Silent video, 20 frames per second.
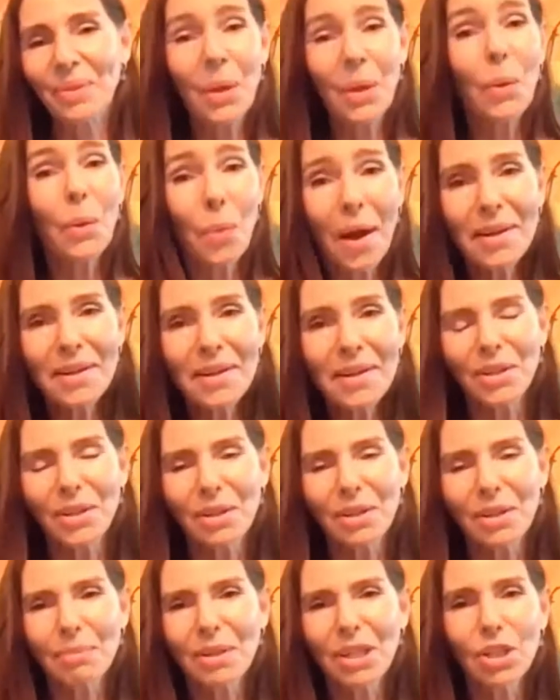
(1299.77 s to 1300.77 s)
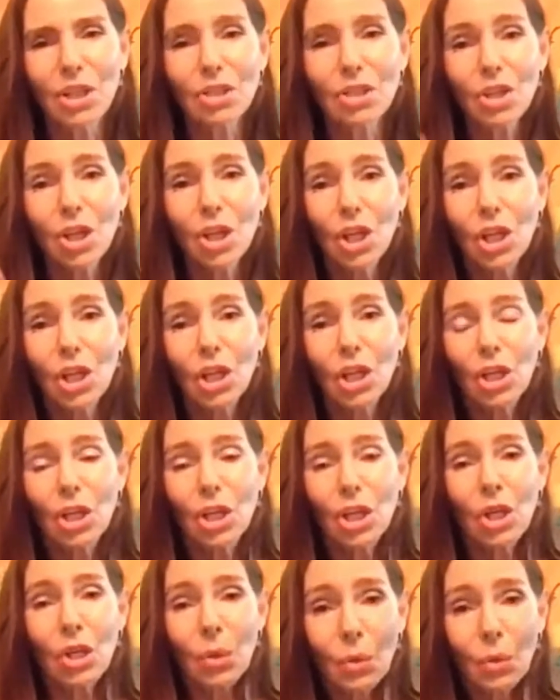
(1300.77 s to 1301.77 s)
No wonder, because
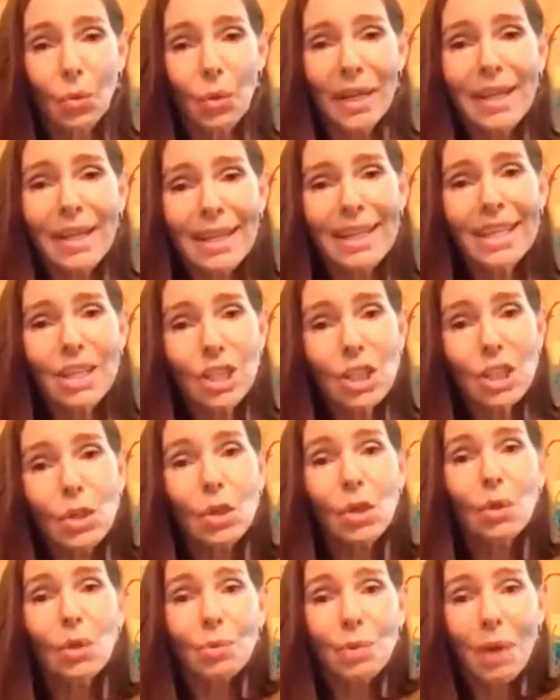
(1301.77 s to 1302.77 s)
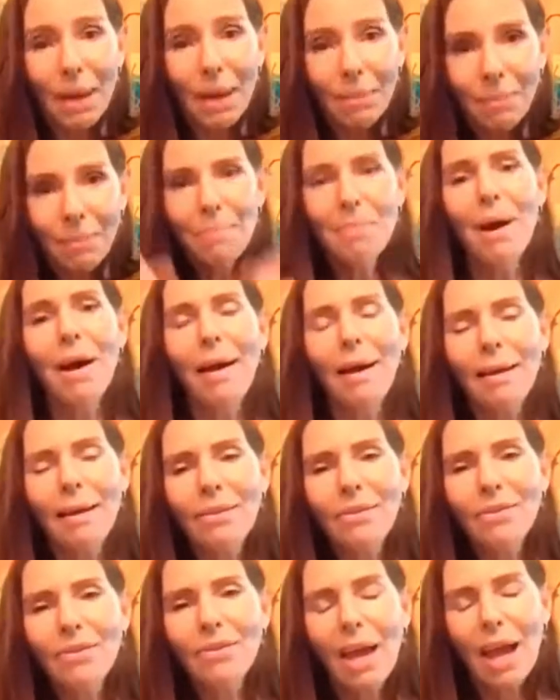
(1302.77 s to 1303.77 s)
we need to grab the
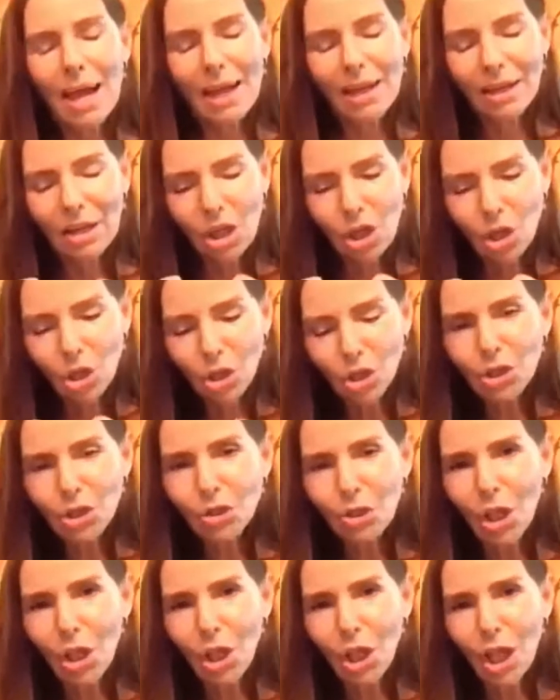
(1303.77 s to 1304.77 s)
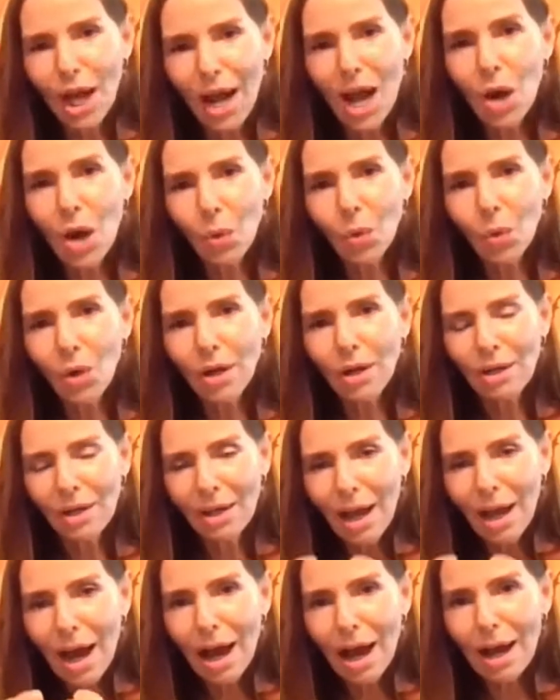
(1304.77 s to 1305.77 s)
minds and control our
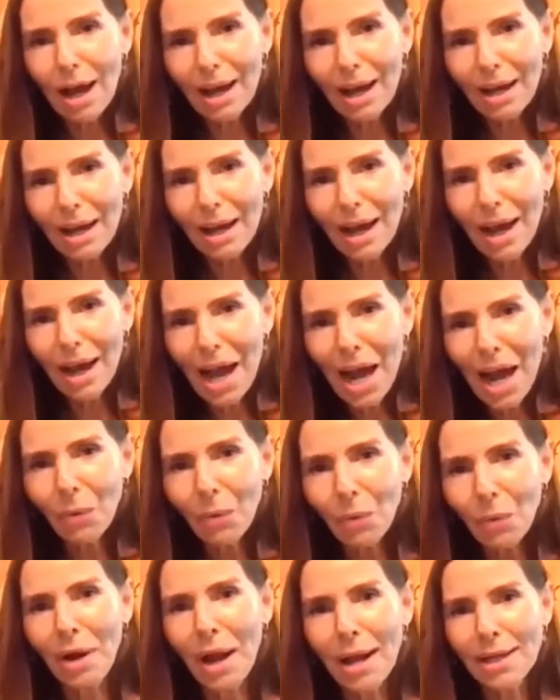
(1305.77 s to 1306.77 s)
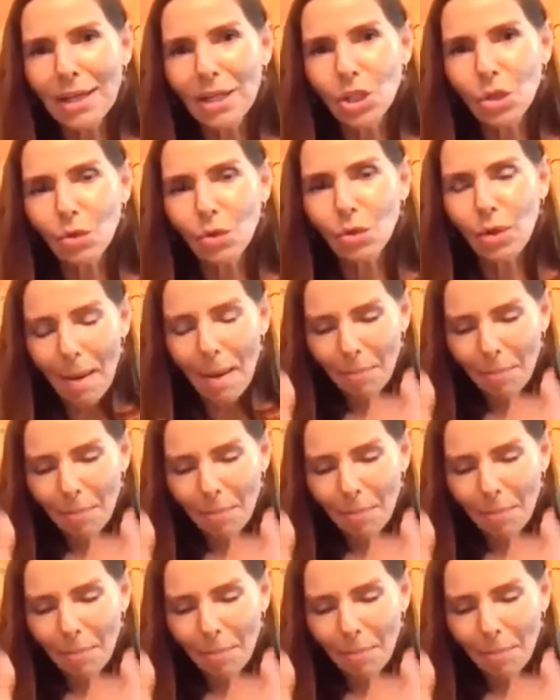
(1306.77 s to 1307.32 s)
attitude,